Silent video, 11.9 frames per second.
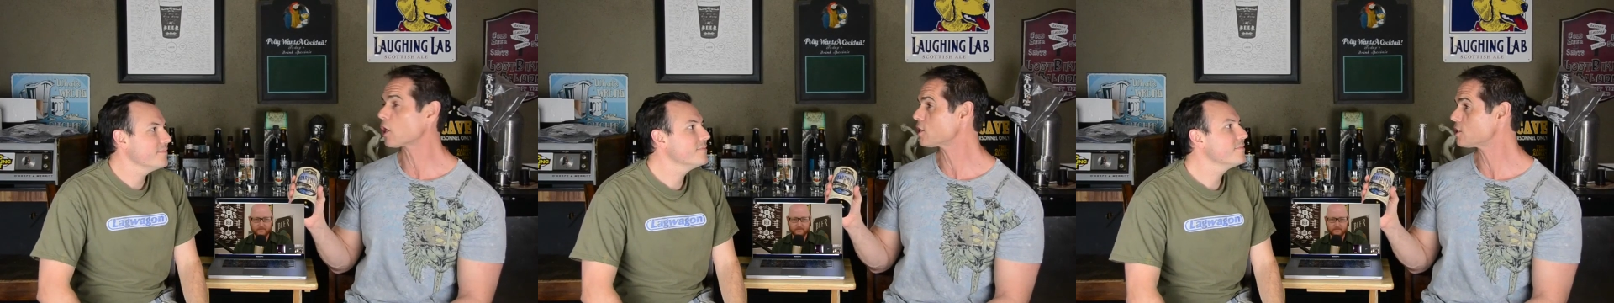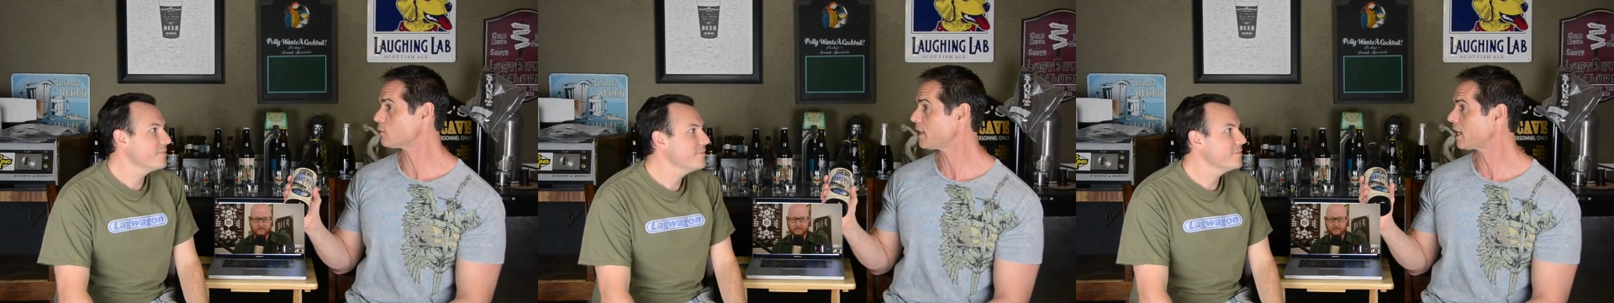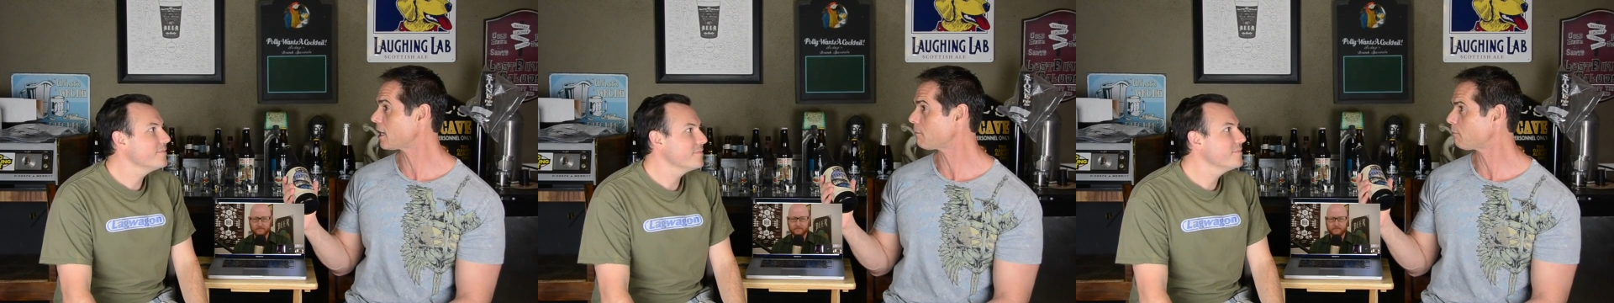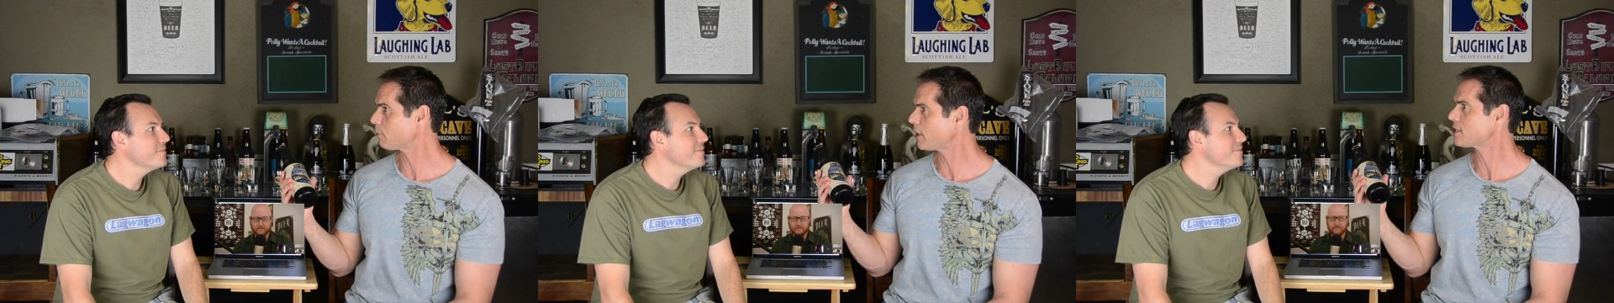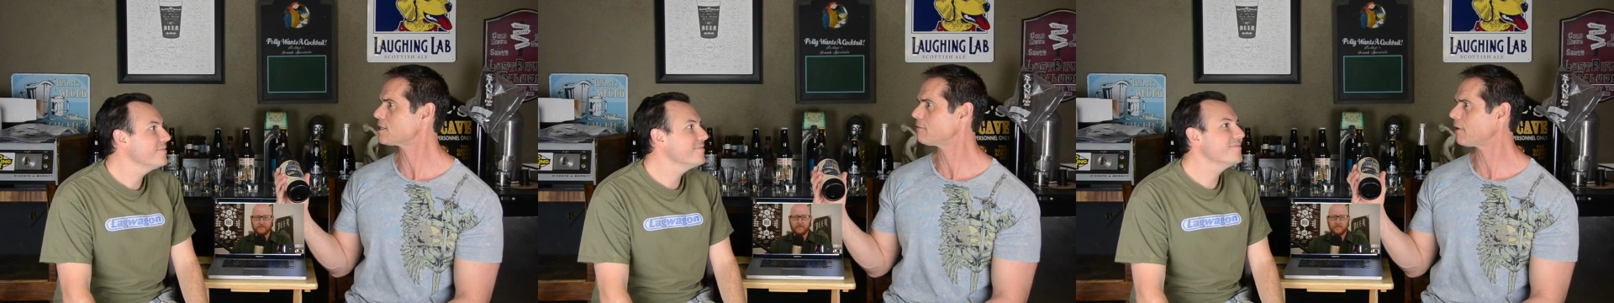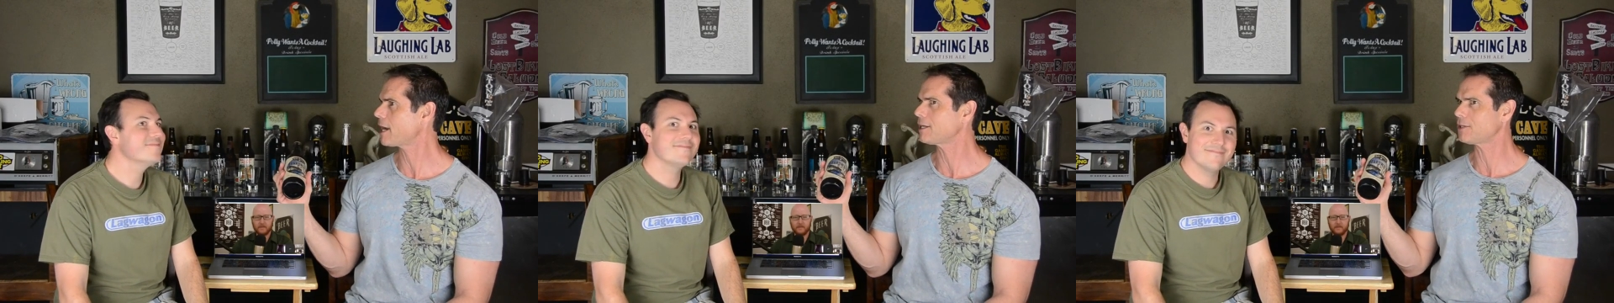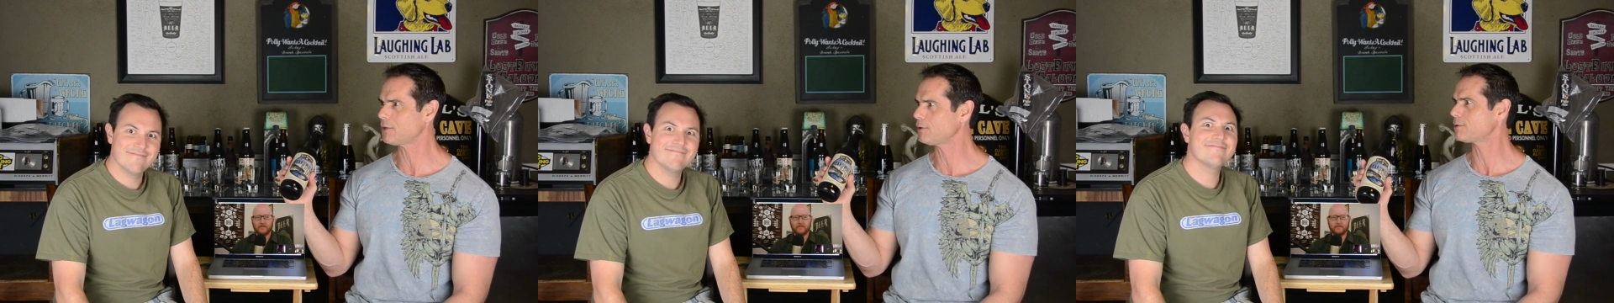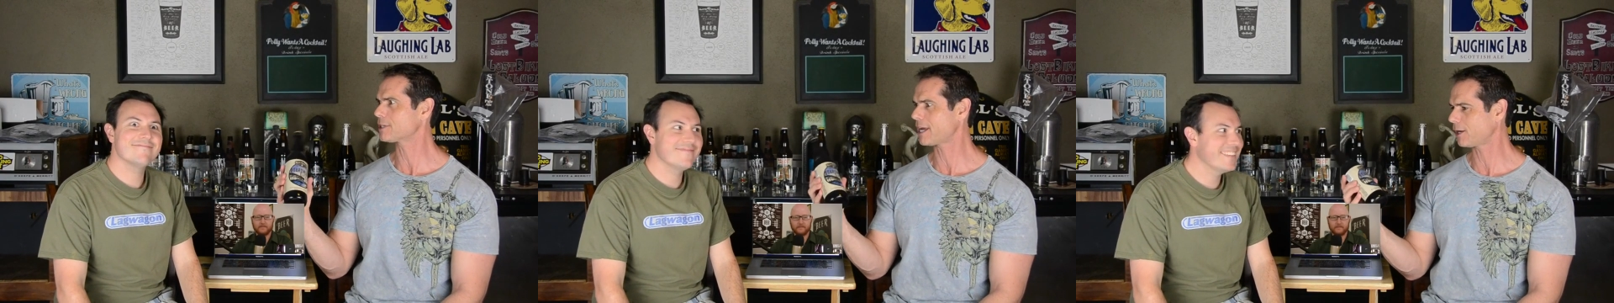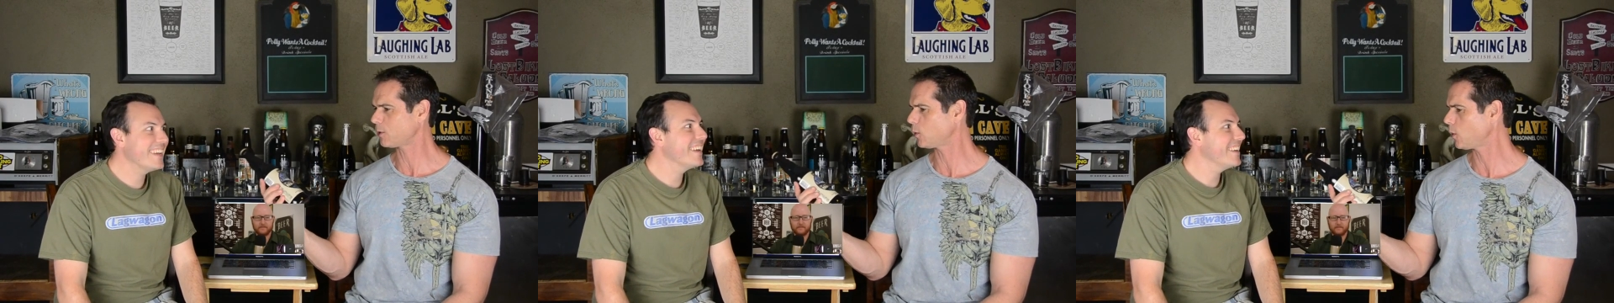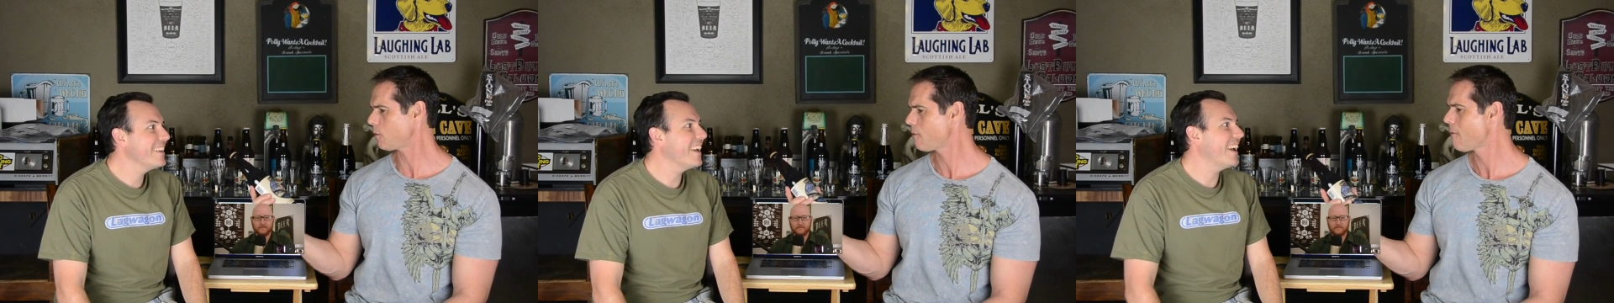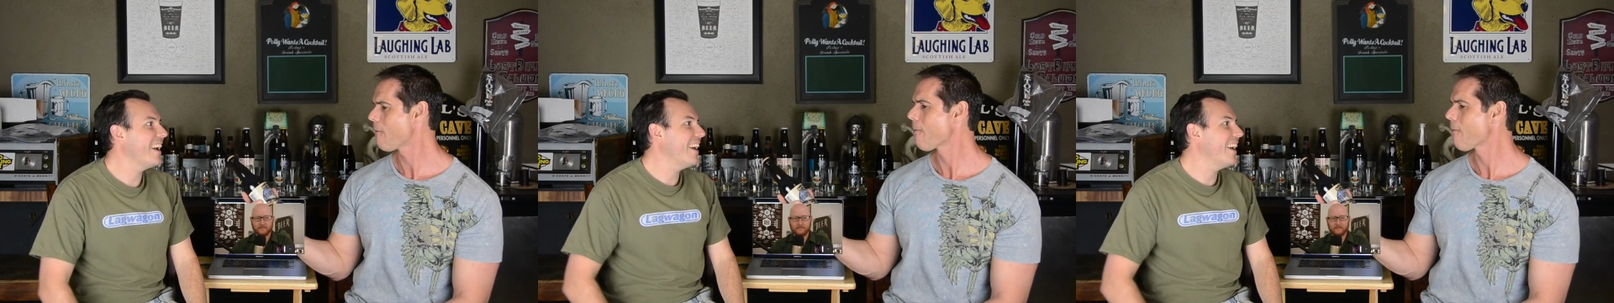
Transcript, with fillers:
Speaker 1: gardens that we got a press invite to. It's kind of cool. Yeah.